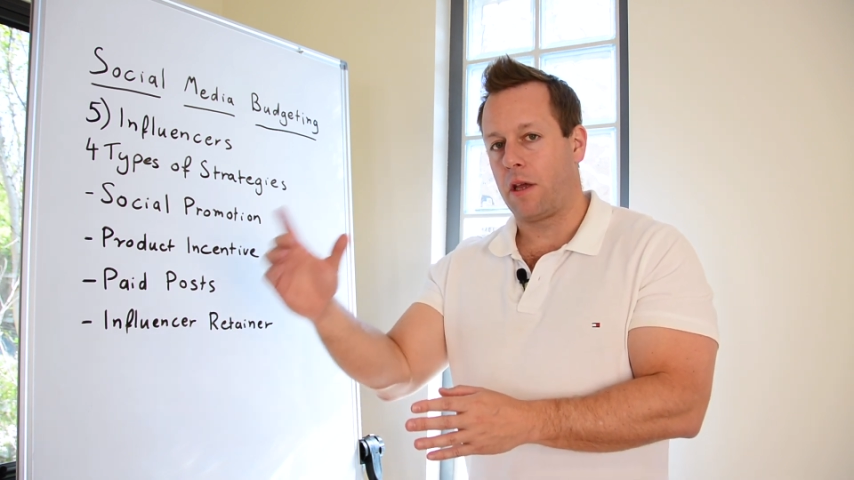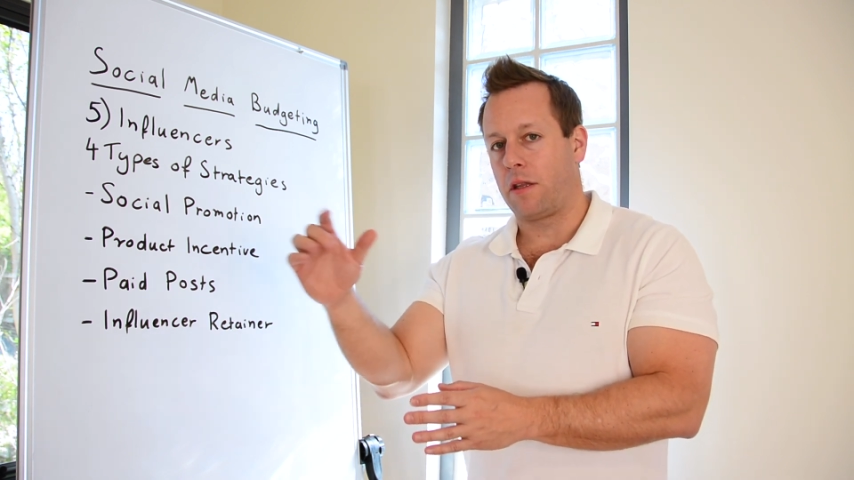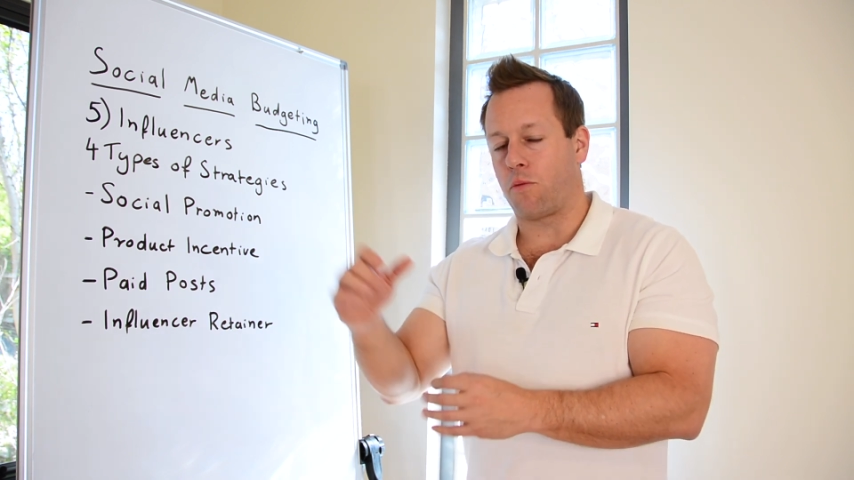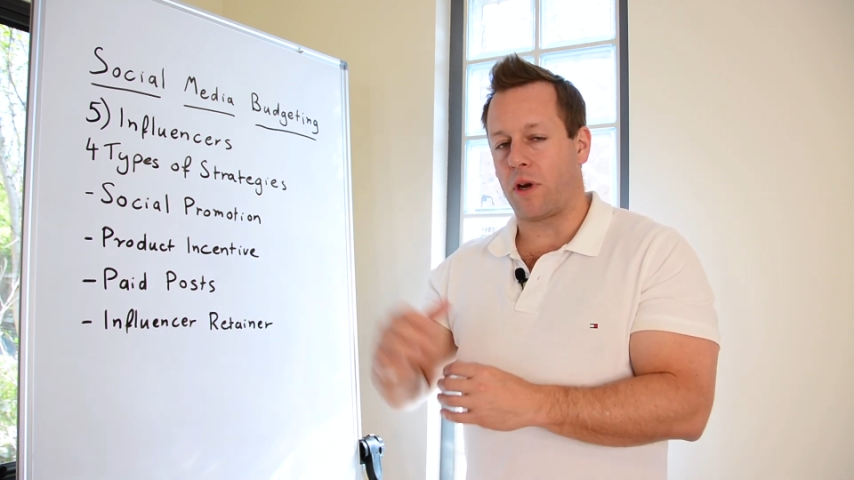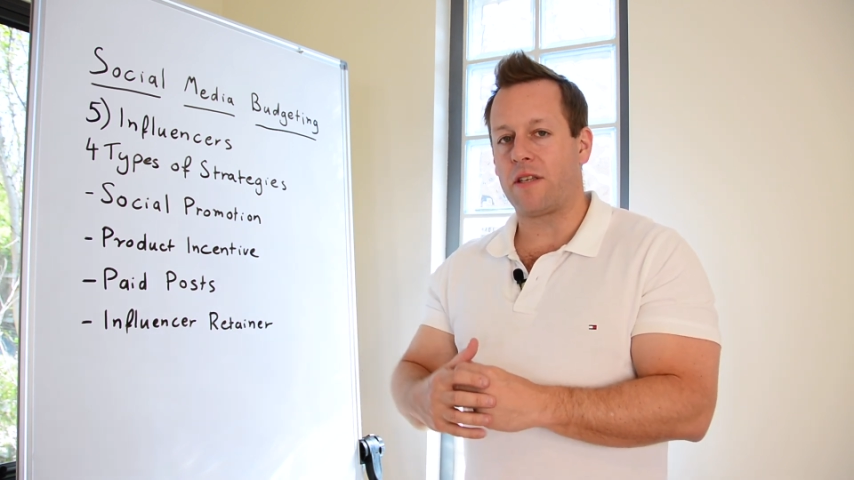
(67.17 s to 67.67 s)

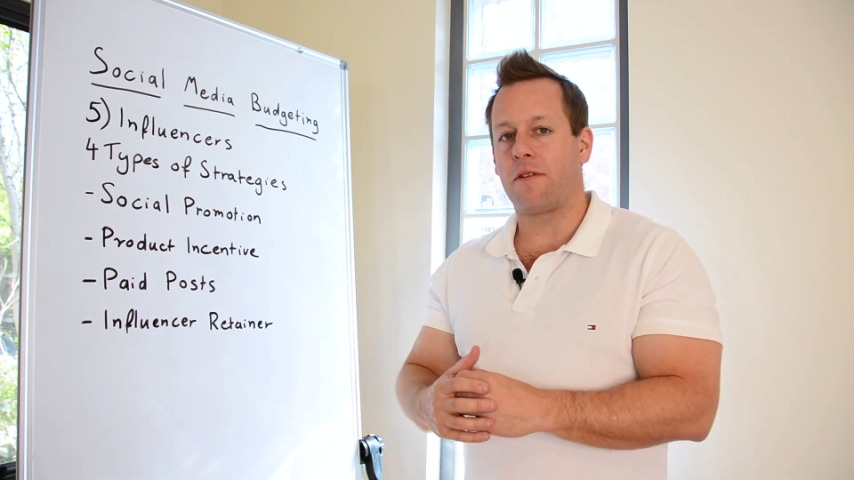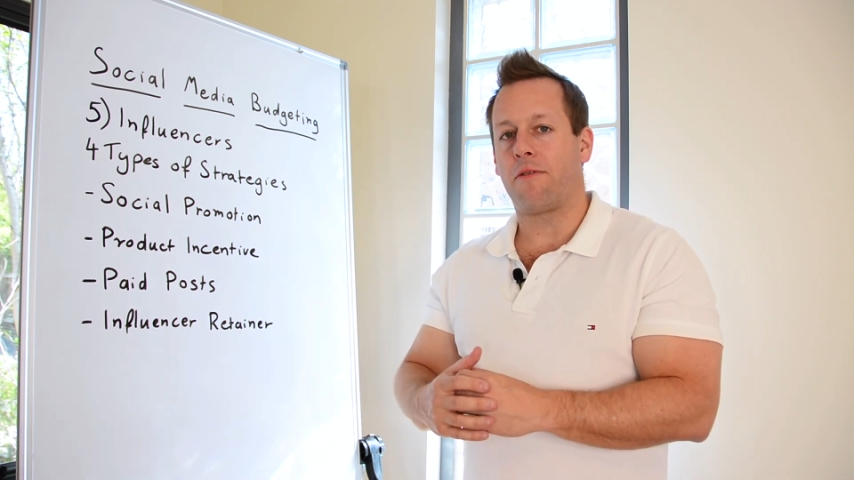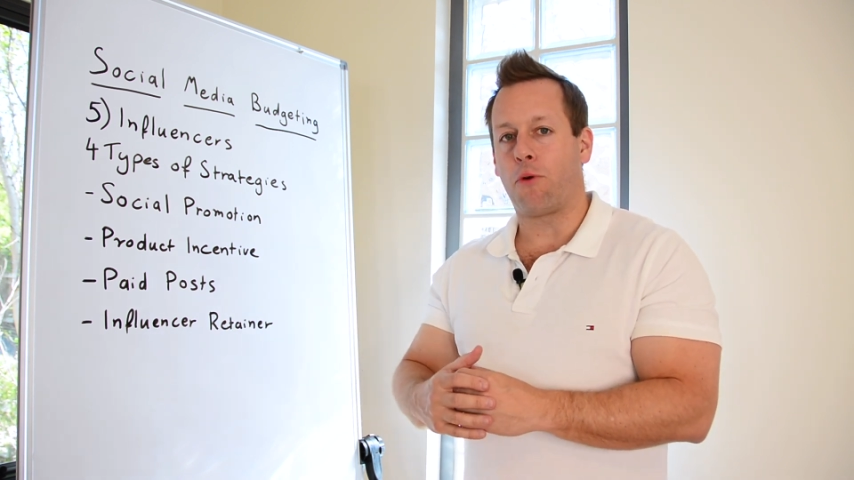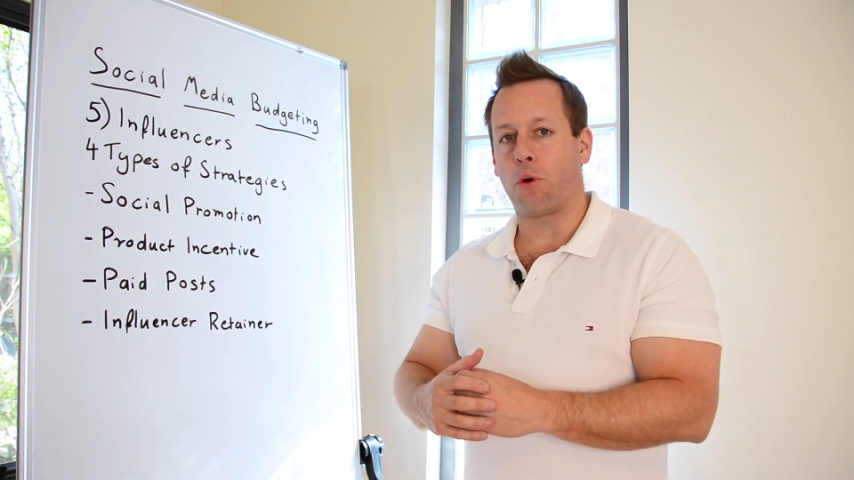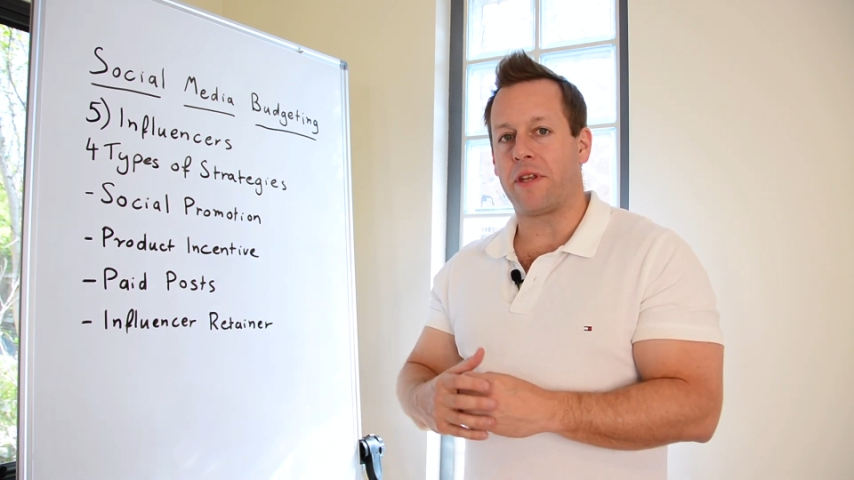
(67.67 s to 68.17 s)
The reason
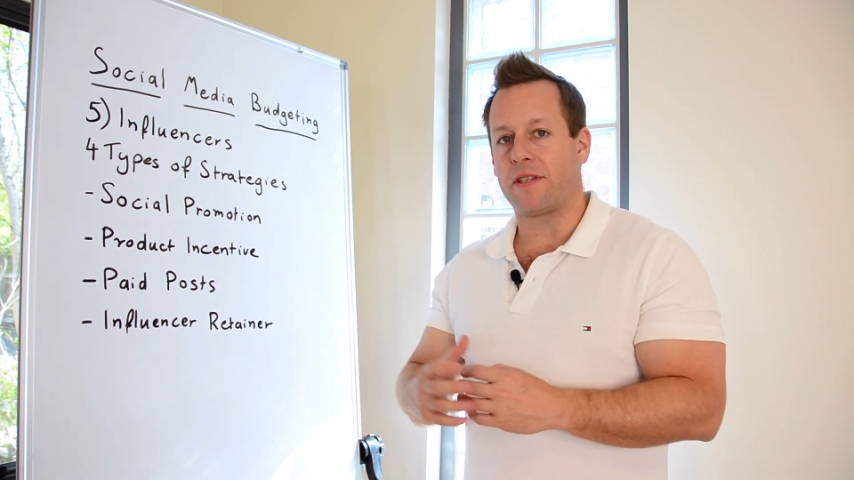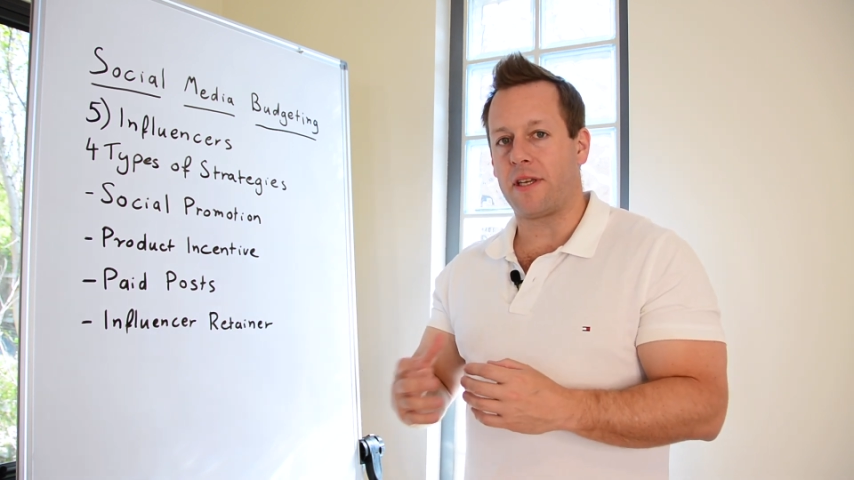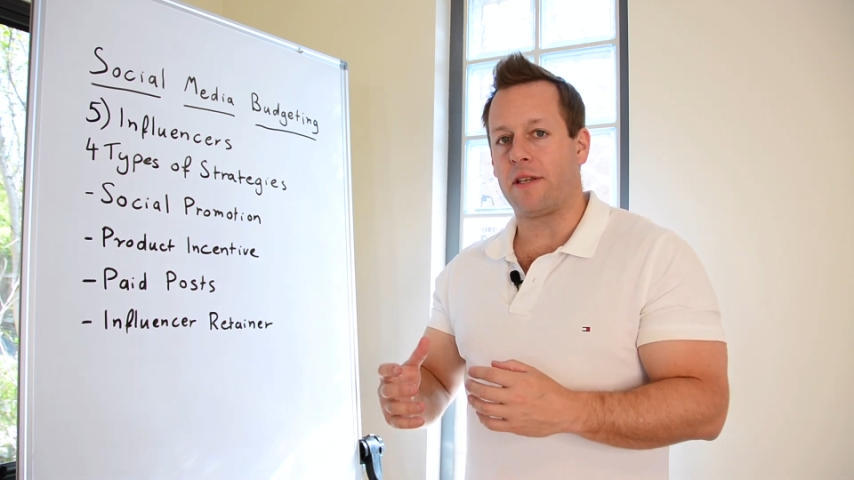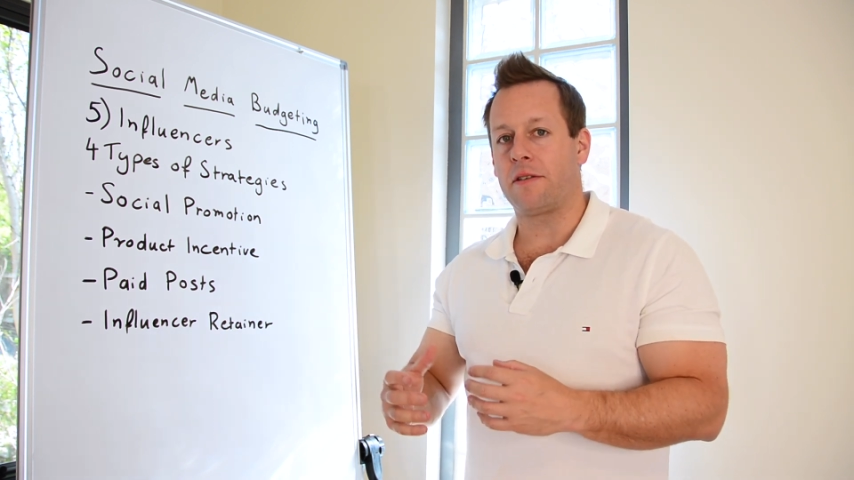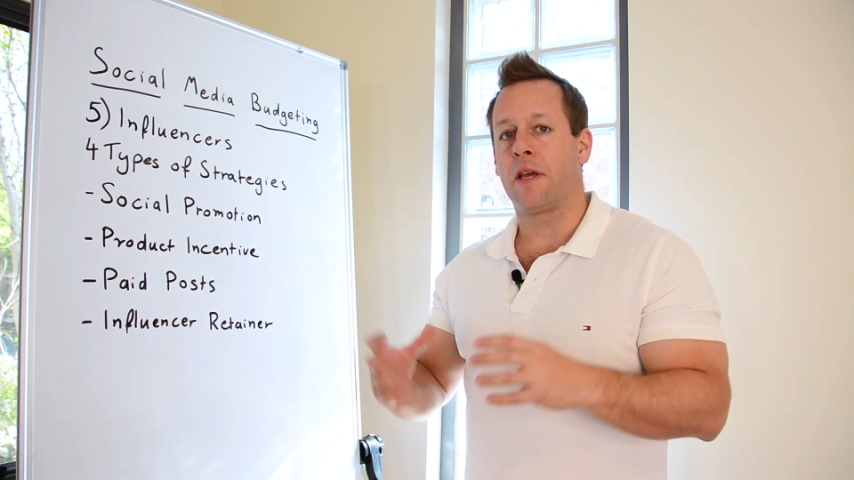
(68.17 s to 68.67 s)
for this
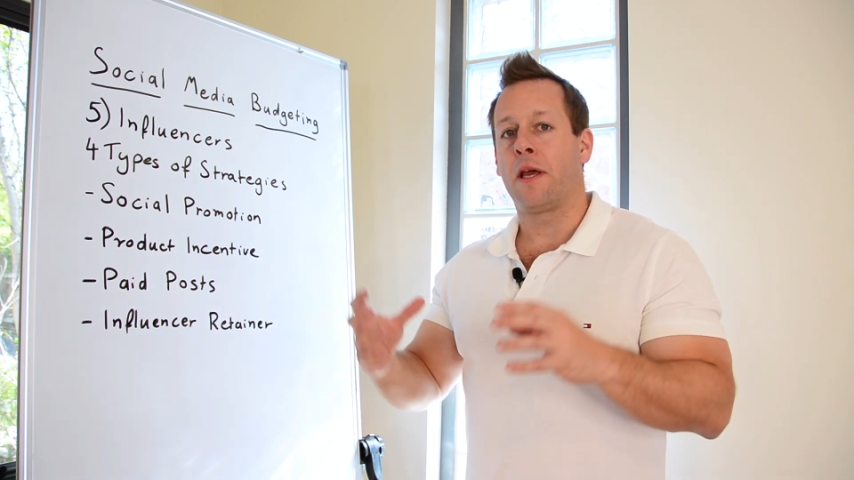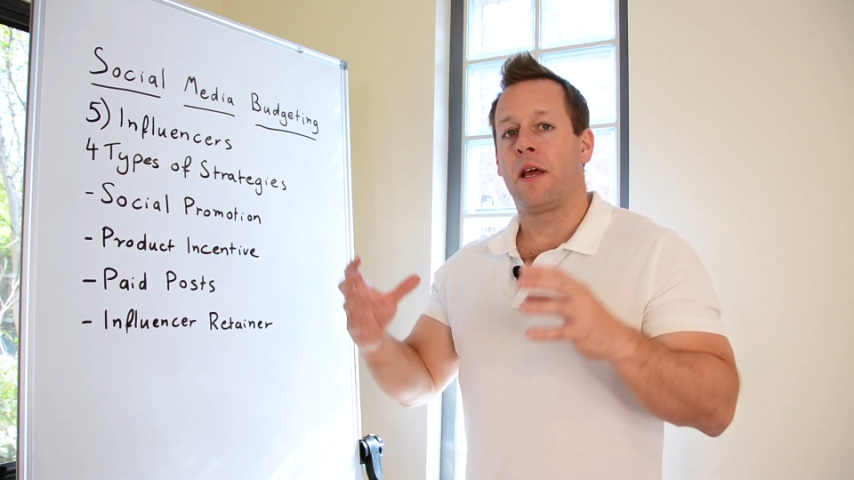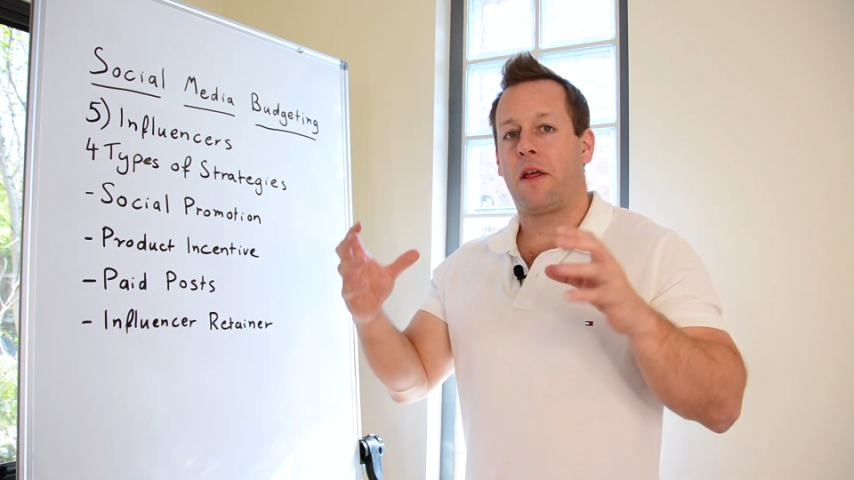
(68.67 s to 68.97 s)
is